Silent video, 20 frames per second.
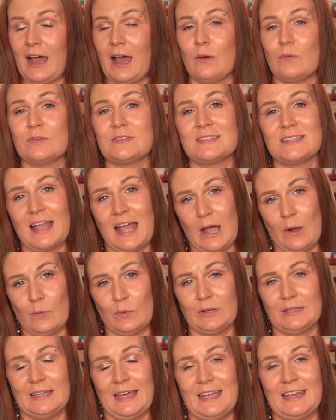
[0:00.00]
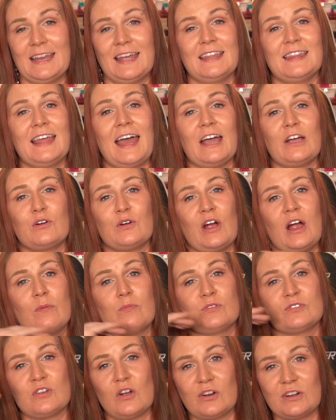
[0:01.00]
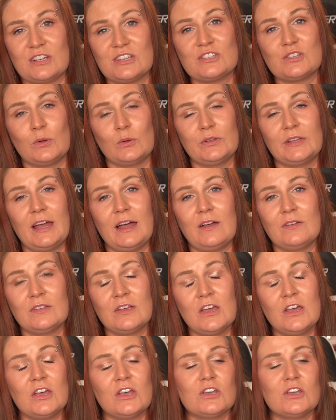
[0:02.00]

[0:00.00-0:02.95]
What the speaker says: I was an hour late and that crap was already sold out.